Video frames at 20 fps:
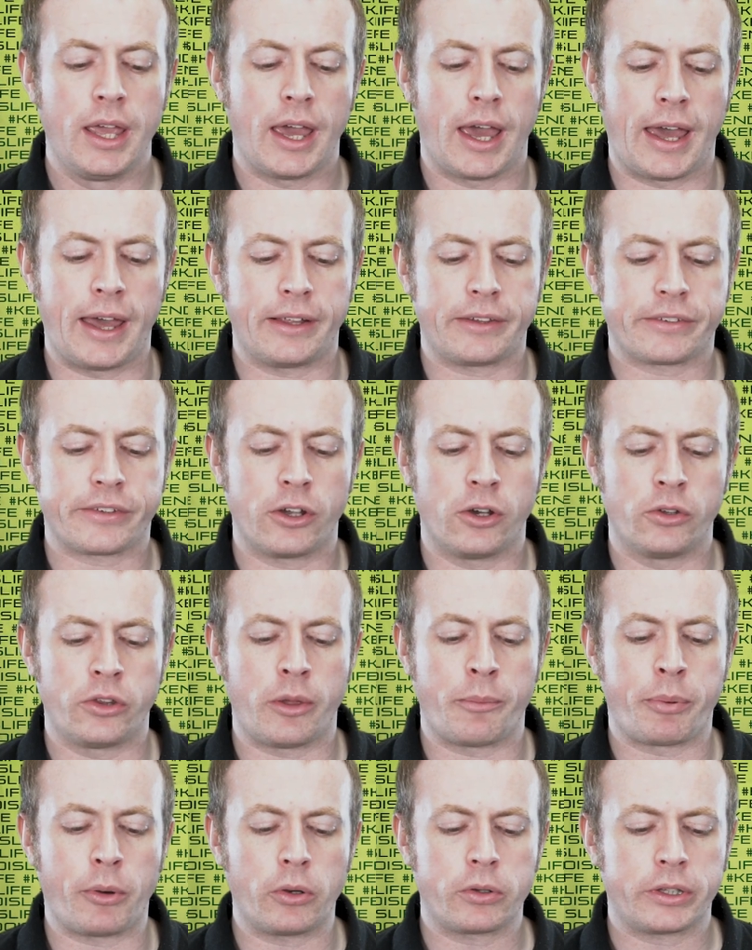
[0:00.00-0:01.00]
Uh, so
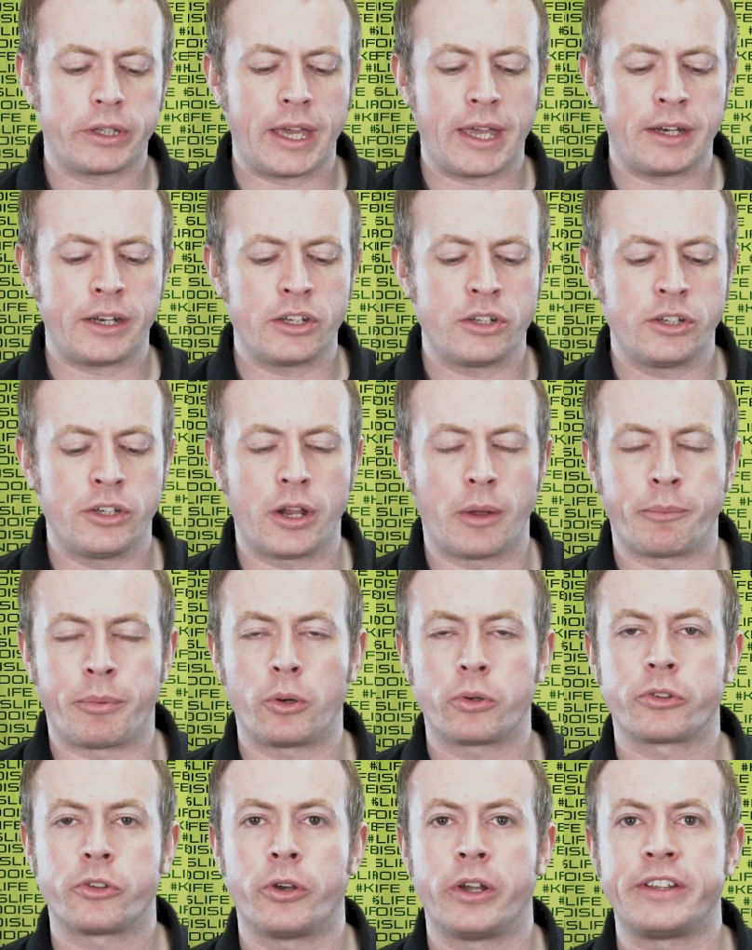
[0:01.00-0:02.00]
the bokken and
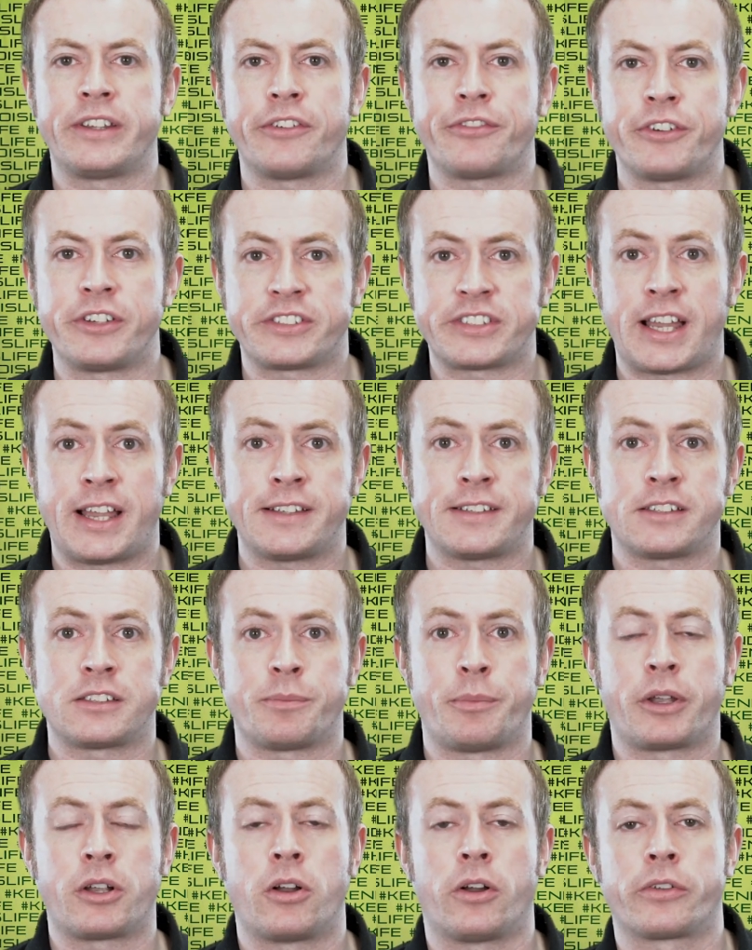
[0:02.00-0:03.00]
bokto are different sizes
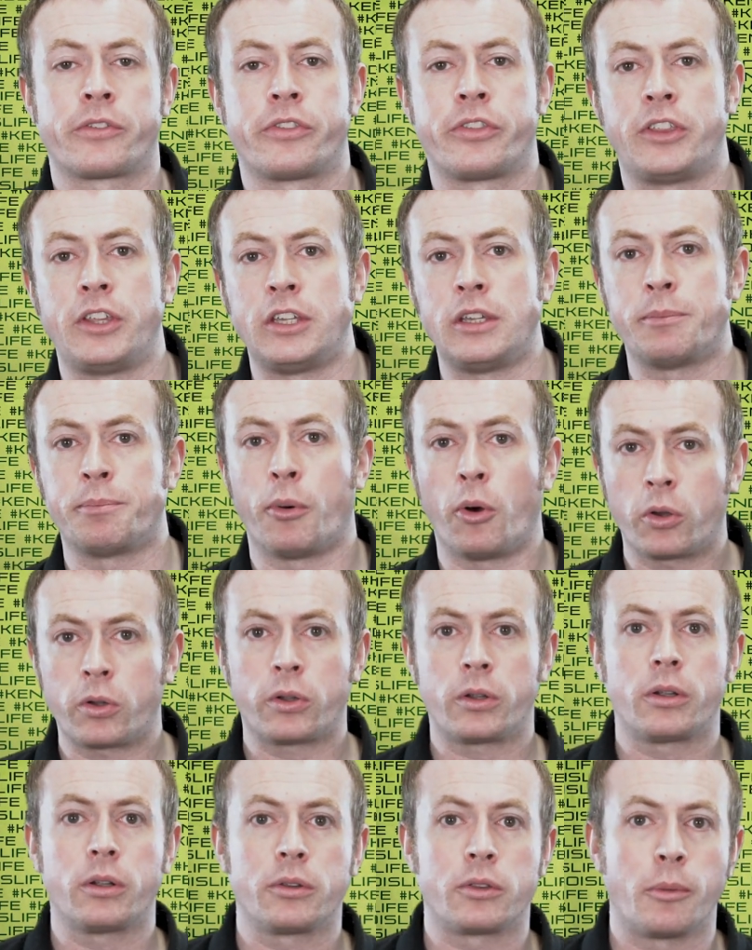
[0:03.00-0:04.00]
because the
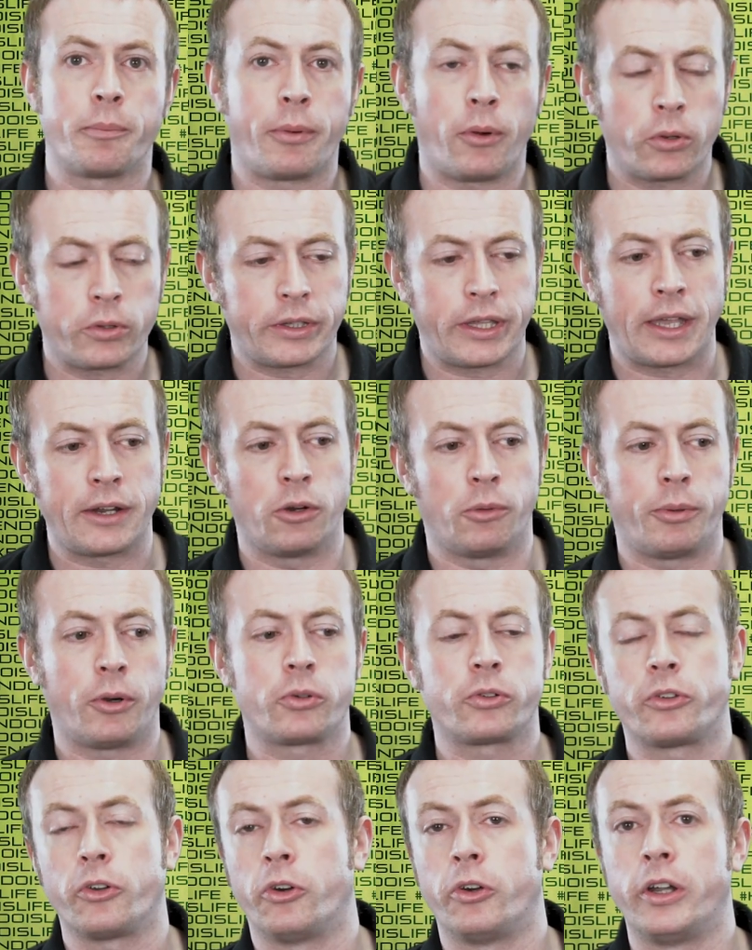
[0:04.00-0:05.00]
bok the bokken or
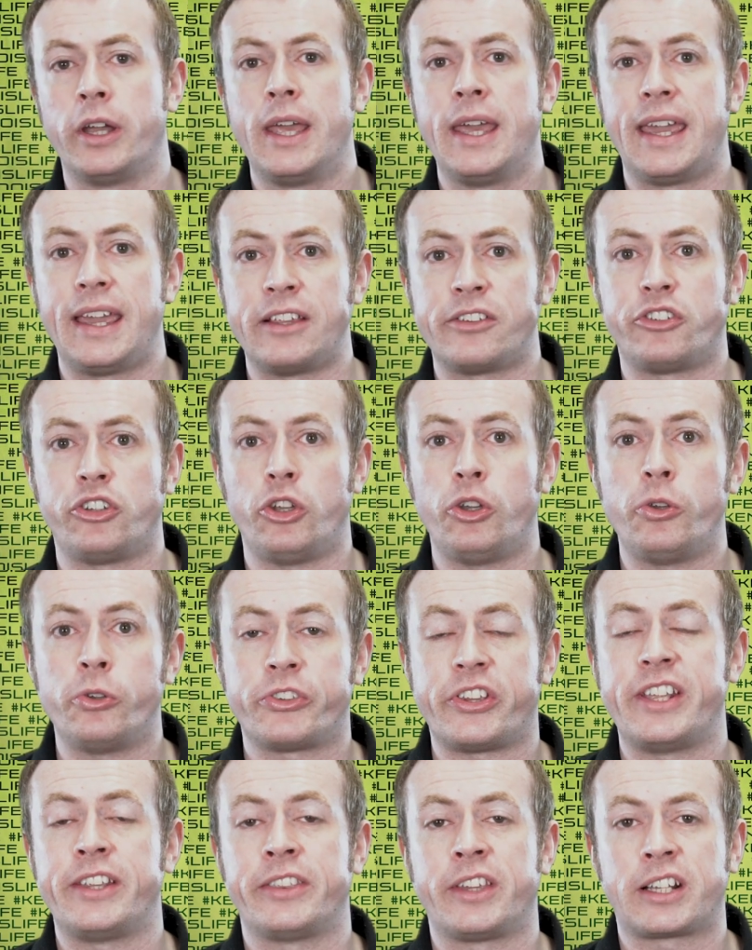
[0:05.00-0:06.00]
bokto is
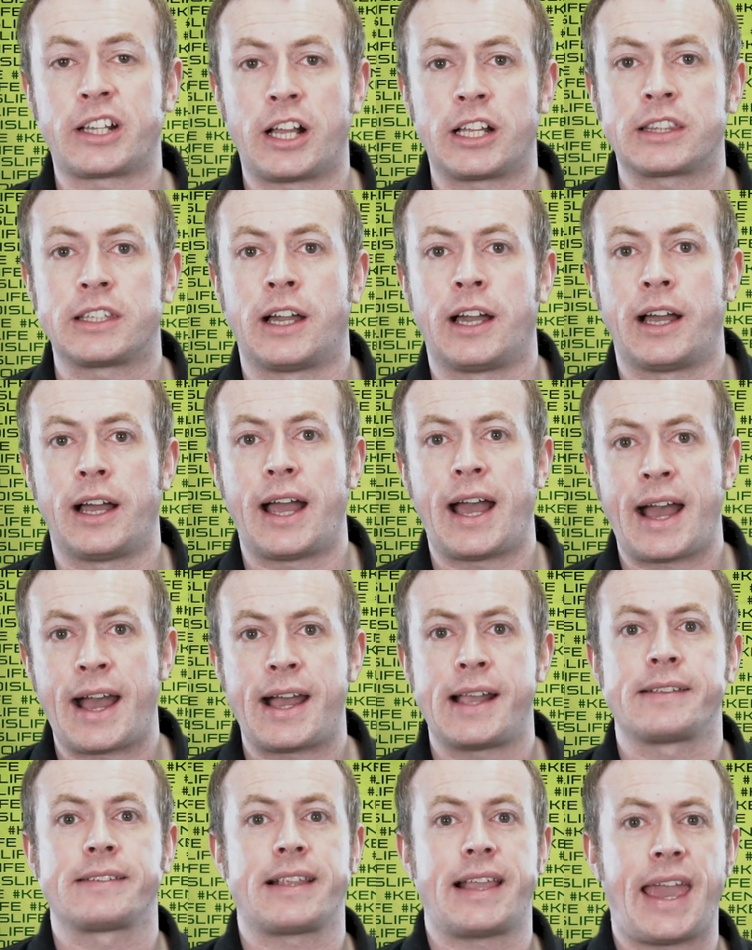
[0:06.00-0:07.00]
used in the kata
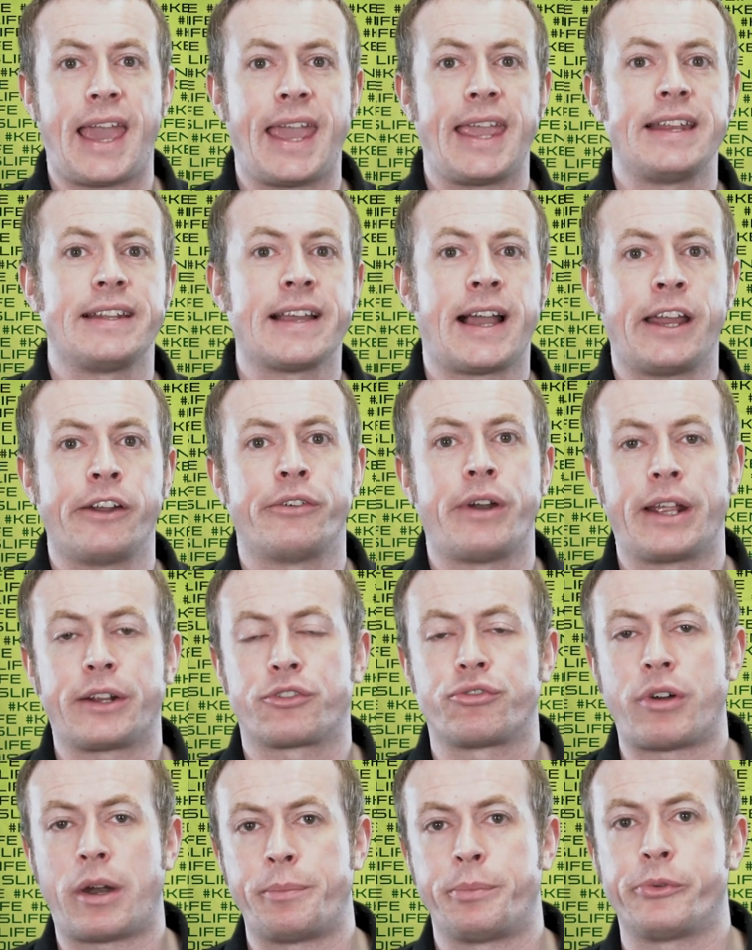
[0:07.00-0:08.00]
as a
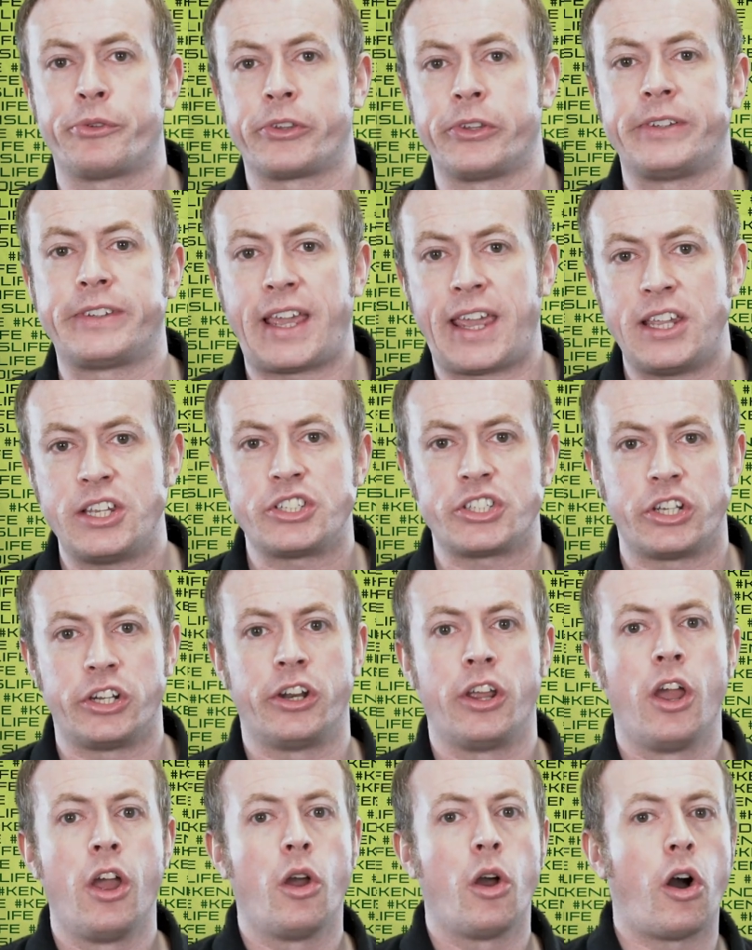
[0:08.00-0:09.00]
direct
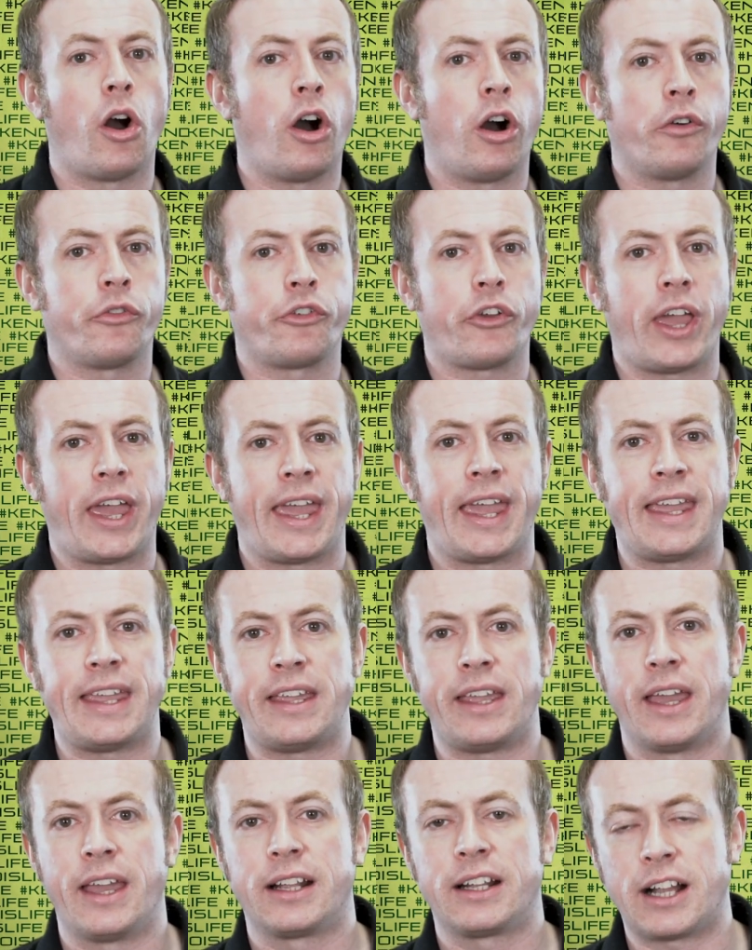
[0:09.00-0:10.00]
representation of
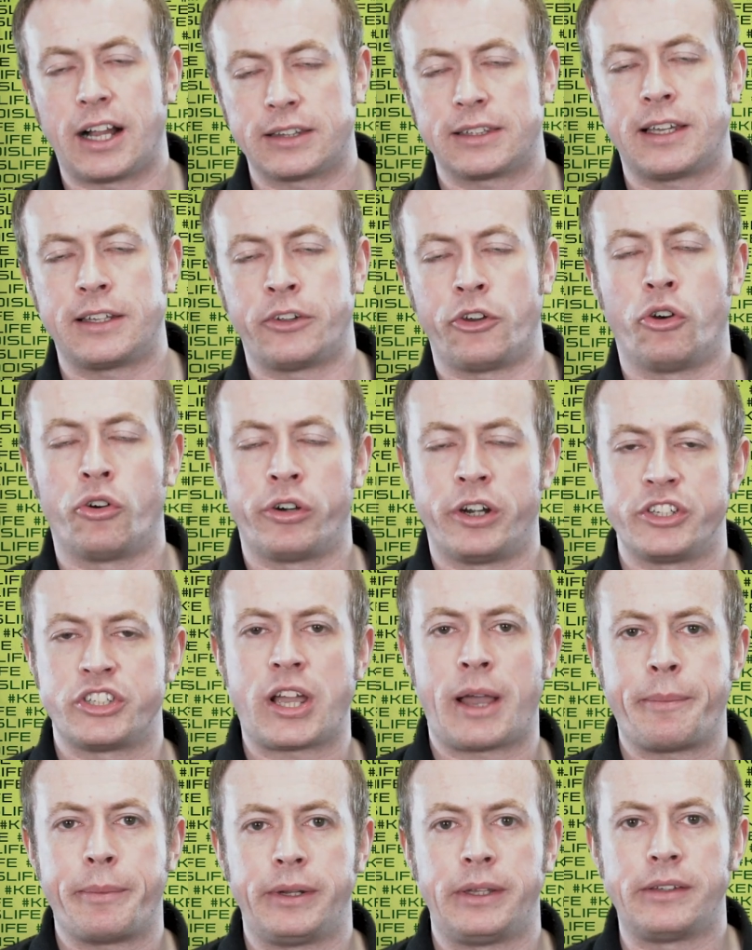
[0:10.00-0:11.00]
a katana or a
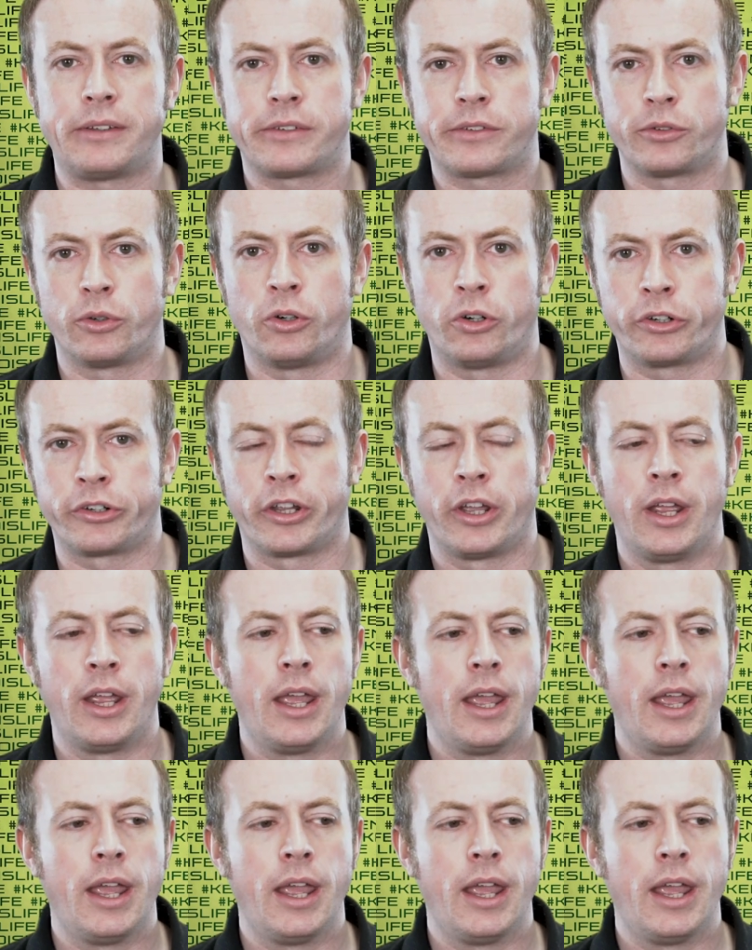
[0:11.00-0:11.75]
Japanese sword.